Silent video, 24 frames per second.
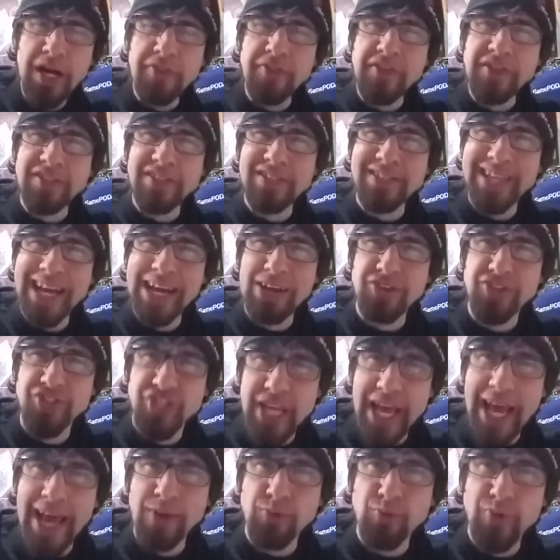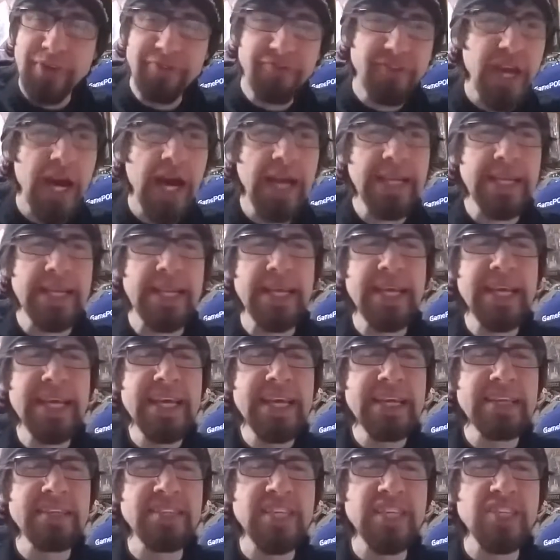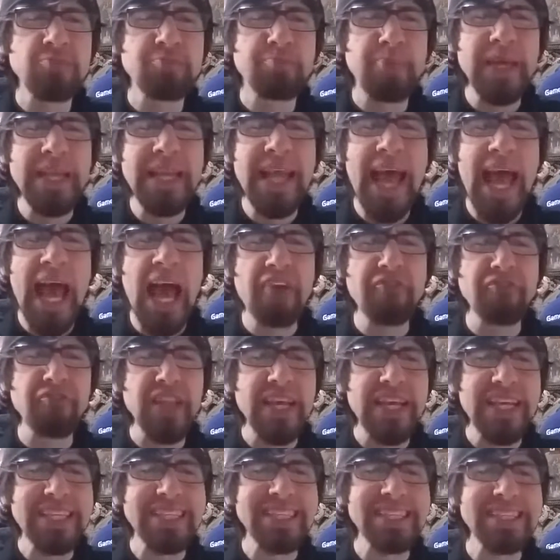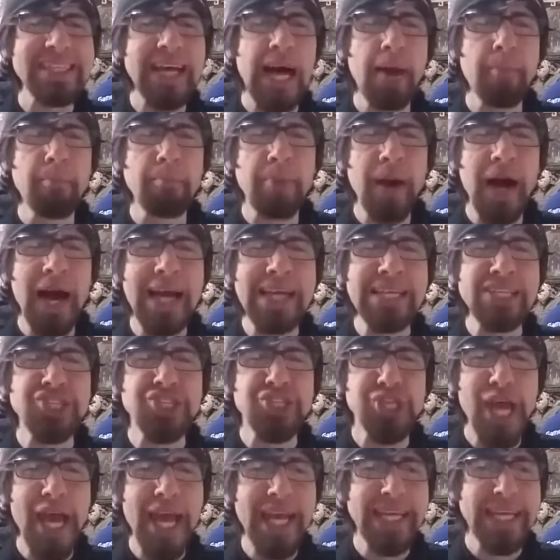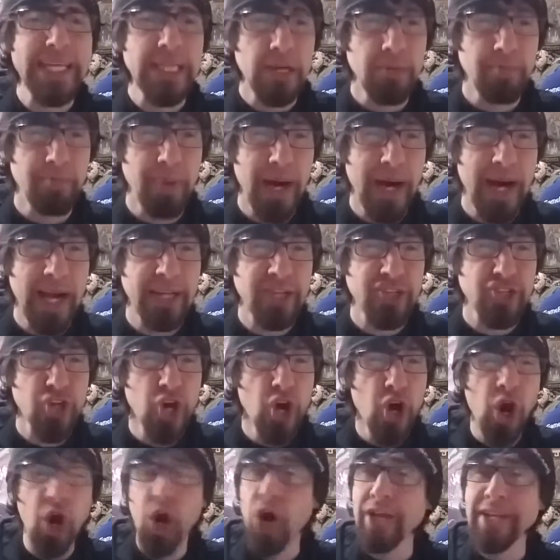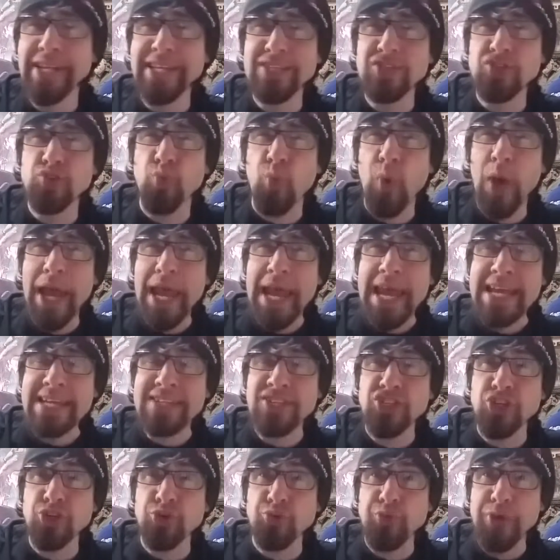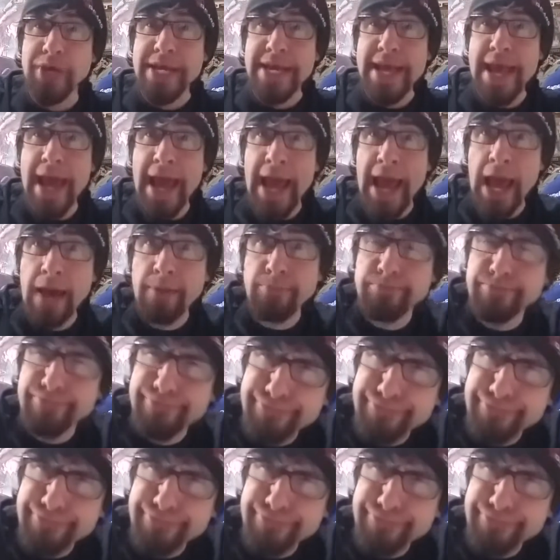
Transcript: This is how sad we've gotten. It says Ben Affleck stopped by Jack in the Box on his way to rehab.